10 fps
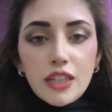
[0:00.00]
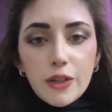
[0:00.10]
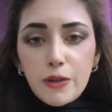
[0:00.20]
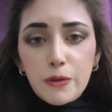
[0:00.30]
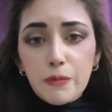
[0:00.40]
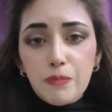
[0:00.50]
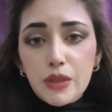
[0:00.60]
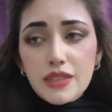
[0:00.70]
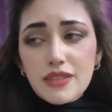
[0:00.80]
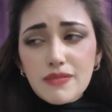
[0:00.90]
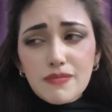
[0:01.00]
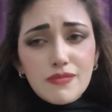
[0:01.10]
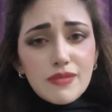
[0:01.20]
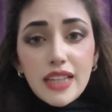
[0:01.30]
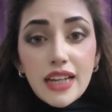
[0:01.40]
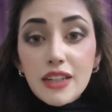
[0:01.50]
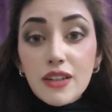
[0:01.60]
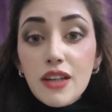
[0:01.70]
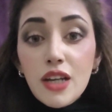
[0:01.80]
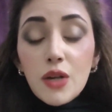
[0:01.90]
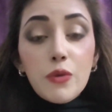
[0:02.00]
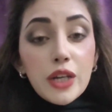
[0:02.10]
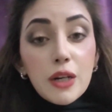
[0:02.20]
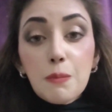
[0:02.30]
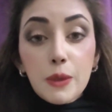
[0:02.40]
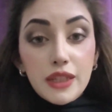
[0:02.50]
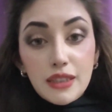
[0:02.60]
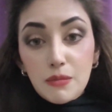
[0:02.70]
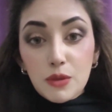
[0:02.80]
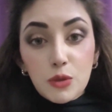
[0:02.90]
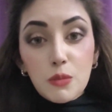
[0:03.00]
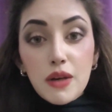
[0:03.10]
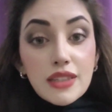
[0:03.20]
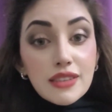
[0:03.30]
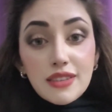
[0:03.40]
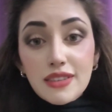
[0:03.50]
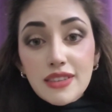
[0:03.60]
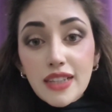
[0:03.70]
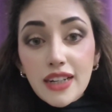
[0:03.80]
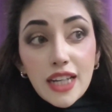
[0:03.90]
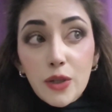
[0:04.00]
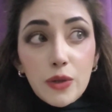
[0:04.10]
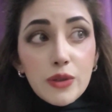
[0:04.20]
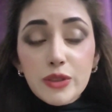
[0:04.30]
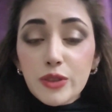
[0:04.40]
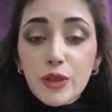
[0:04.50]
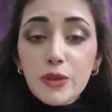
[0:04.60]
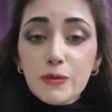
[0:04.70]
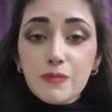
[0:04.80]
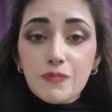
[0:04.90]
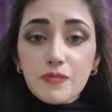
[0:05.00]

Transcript: No, because we are not putting them through master's degree course. No,